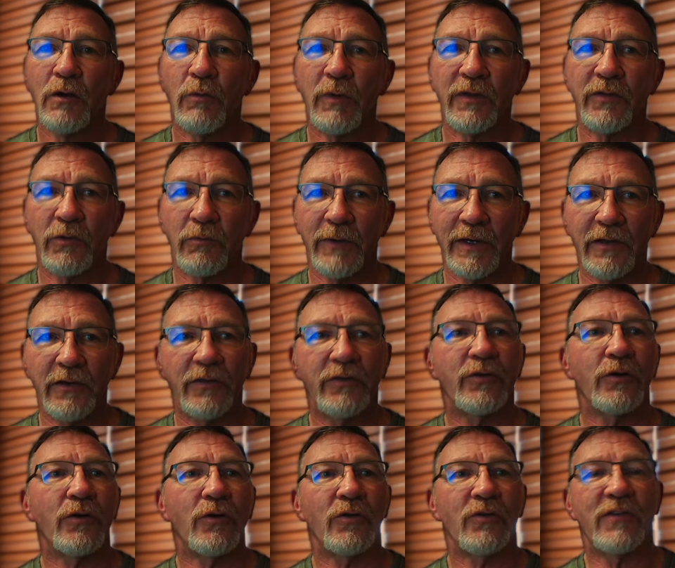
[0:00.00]
with a
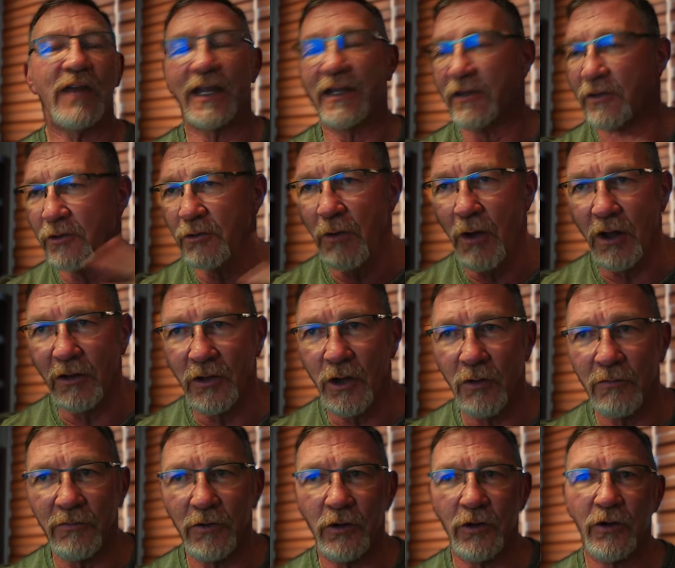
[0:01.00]
realtor taking you all
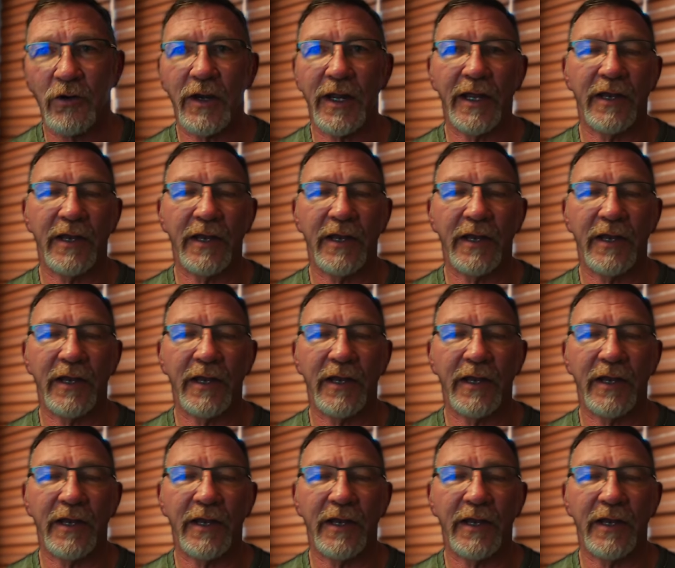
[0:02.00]
over